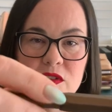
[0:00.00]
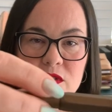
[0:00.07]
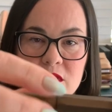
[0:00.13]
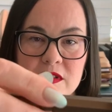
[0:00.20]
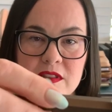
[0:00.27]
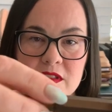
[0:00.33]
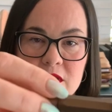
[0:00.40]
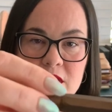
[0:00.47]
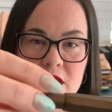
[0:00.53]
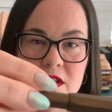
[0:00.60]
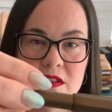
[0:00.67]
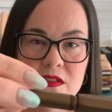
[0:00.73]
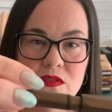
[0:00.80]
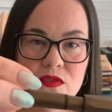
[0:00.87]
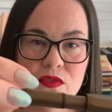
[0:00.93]
let's
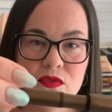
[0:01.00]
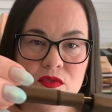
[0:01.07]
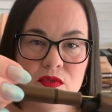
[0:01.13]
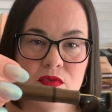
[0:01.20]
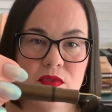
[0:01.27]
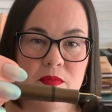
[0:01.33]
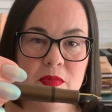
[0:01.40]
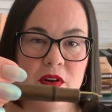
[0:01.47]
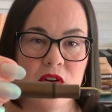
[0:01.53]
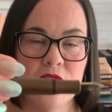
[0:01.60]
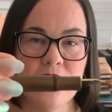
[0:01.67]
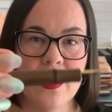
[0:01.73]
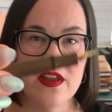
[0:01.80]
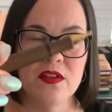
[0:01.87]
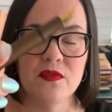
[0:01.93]
unscrew the
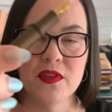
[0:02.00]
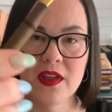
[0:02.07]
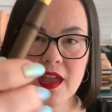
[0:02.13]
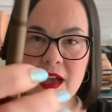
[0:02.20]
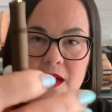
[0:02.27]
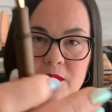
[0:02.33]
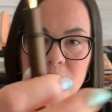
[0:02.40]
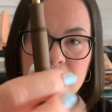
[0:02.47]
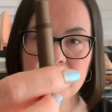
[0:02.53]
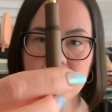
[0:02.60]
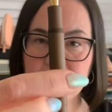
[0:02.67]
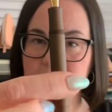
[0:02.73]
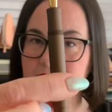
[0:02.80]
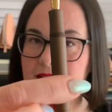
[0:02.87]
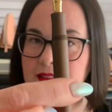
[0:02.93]
barrel out of the cap.
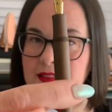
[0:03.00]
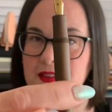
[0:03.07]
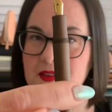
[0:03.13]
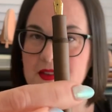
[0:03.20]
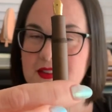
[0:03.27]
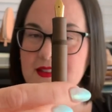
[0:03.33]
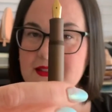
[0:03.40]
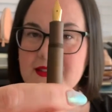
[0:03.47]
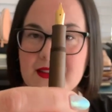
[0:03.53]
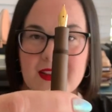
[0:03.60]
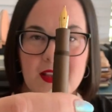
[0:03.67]
There it is. It